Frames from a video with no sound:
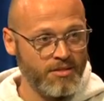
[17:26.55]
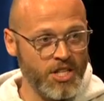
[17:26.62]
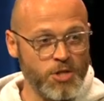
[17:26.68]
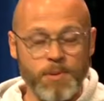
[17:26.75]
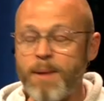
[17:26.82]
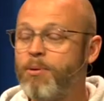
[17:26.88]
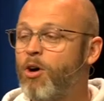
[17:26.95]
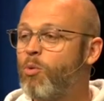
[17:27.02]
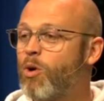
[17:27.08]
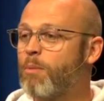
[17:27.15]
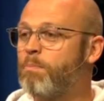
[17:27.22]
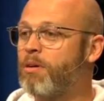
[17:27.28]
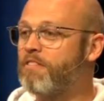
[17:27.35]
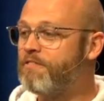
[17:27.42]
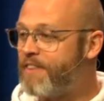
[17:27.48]
These people
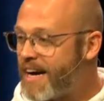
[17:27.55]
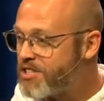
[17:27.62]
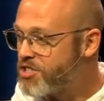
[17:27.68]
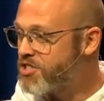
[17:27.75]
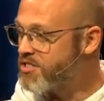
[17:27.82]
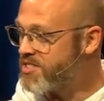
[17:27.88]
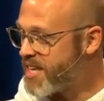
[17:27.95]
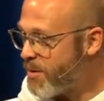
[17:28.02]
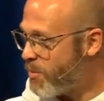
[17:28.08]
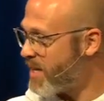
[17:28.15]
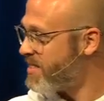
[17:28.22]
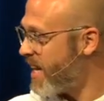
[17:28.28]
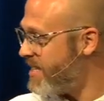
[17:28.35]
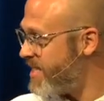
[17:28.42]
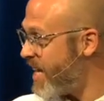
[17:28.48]
were professionals at
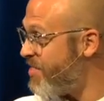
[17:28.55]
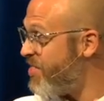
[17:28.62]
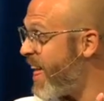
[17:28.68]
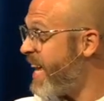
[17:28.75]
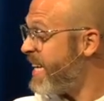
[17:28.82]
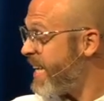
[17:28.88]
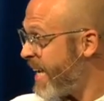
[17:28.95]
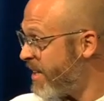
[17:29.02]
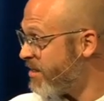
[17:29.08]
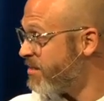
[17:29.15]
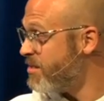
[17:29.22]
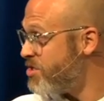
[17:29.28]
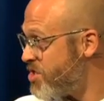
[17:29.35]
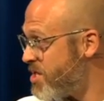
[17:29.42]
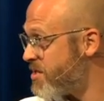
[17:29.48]
what they did. They
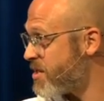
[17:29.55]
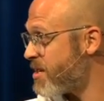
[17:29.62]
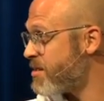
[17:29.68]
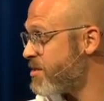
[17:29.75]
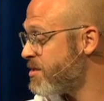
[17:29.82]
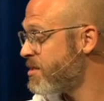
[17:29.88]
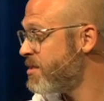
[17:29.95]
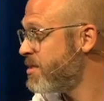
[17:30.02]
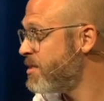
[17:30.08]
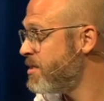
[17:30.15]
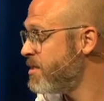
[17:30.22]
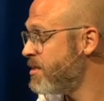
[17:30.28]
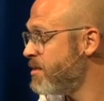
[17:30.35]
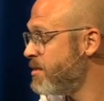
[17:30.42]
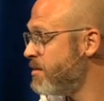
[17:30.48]
killed Jesus.
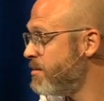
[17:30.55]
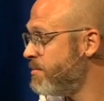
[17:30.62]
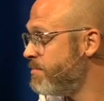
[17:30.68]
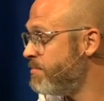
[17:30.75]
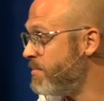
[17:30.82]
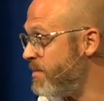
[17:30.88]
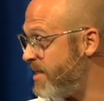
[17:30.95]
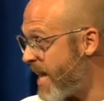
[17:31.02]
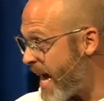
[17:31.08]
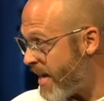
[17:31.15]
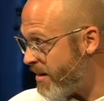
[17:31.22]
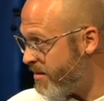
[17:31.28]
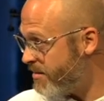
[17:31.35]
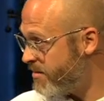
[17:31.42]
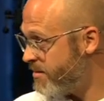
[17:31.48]

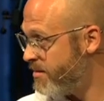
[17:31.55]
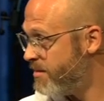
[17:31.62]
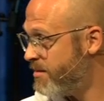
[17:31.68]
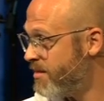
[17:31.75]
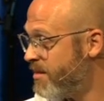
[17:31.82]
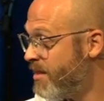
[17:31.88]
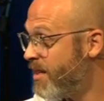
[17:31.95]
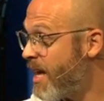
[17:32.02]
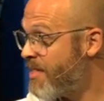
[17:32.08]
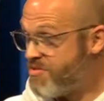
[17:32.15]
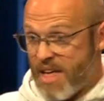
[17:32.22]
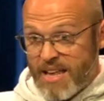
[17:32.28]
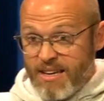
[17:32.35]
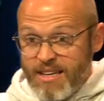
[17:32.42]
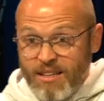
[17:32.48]
Dead.
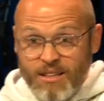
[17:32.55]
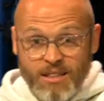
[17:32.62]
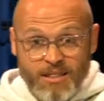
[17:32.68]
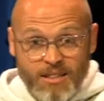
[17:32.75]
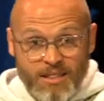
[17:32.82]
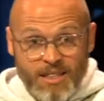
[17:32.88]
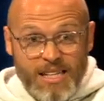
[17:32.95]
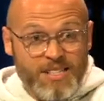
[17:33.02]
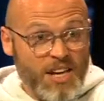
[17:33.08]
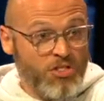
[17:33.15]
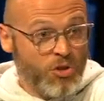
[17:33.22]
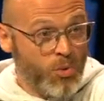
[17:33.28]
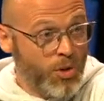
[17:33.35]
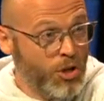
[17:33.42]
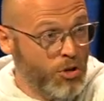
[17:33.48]
And then he's
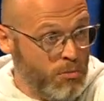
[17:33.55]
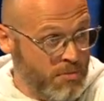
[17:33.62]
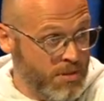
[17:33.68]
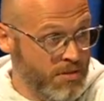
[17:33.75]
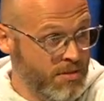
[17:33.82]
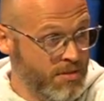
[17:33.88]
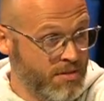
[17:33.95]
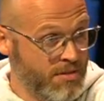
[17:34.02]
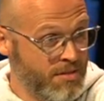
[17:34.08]
in the room.